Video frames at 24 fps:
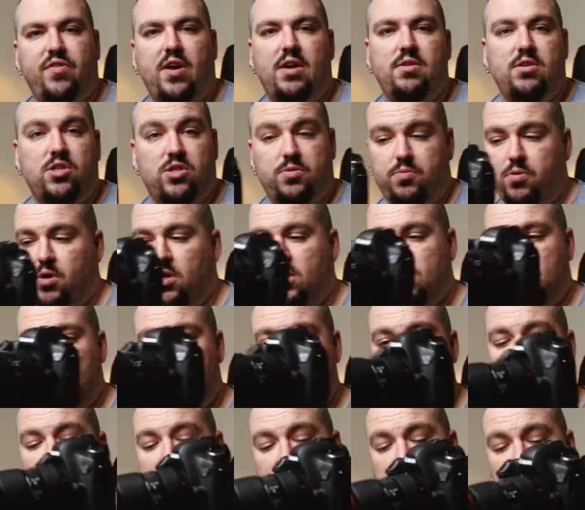found it
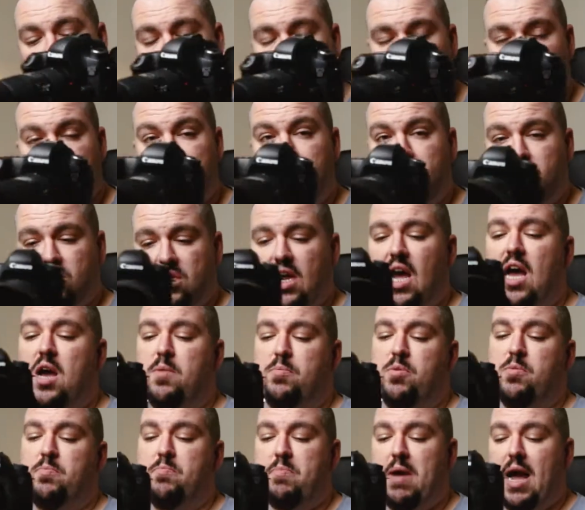surprisingly easy to set
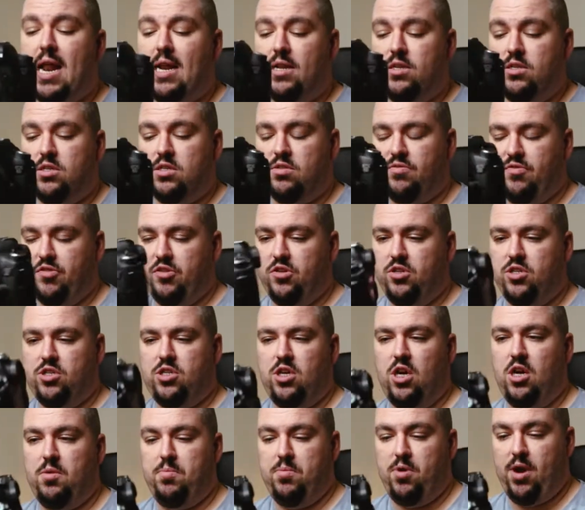up and balance the first
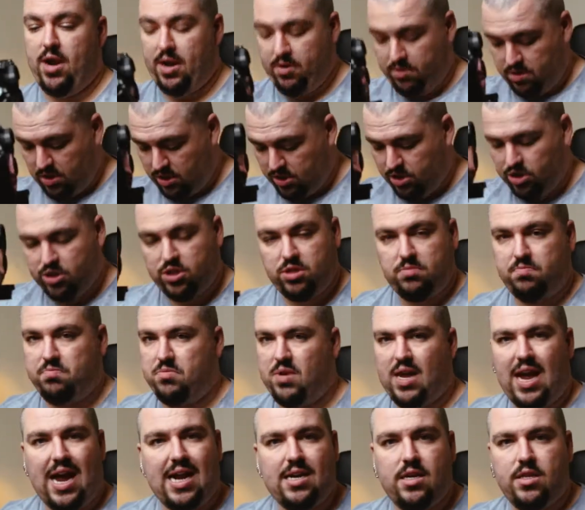time round. I just
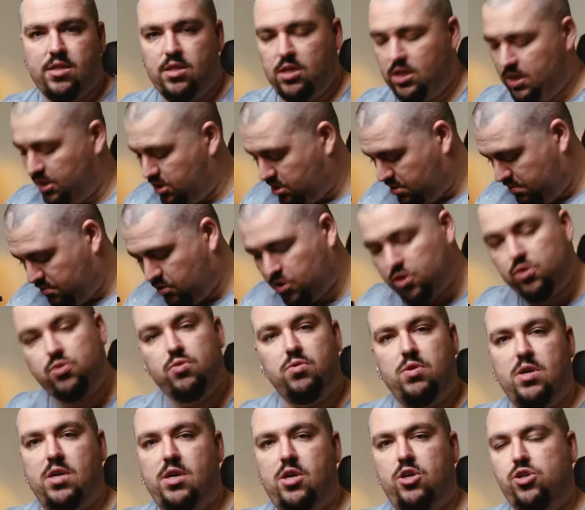added these
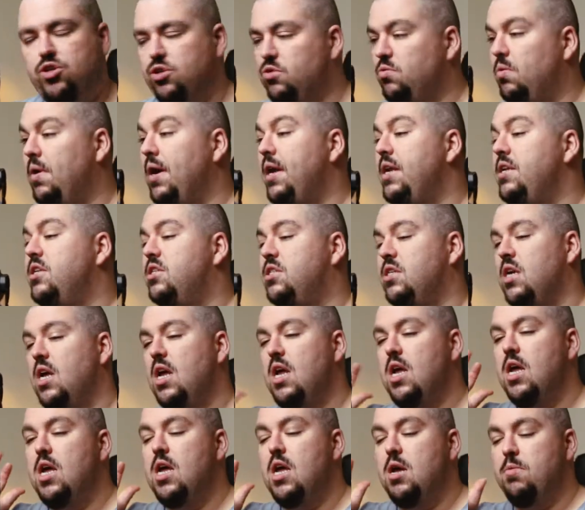2 initial weights,
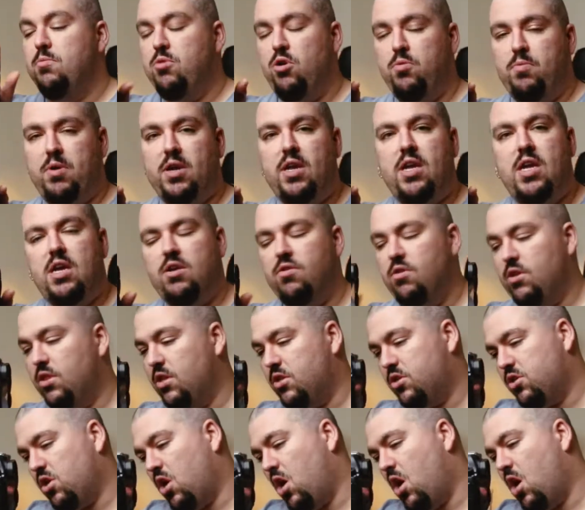put my gear on
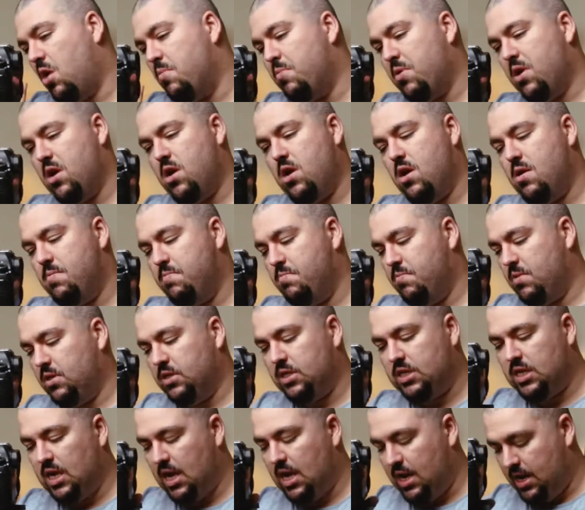the top
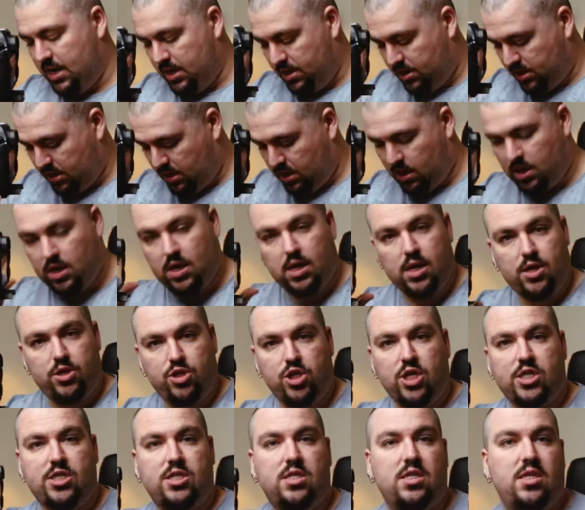and started
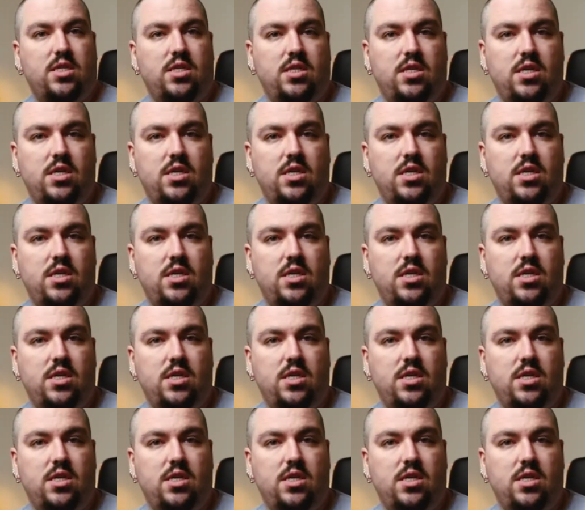adjusting